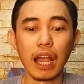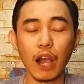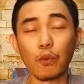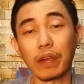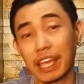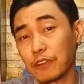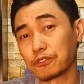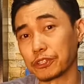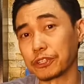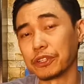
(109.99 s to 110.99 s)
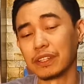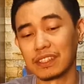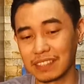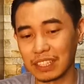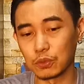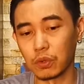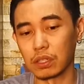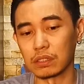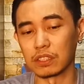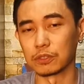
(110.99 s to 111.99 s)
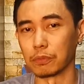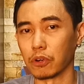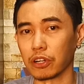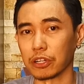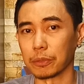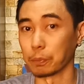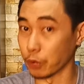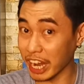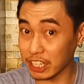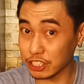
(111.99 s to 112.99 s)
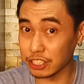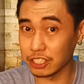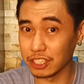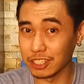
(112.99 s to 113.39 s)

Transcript: However, this one is more brash.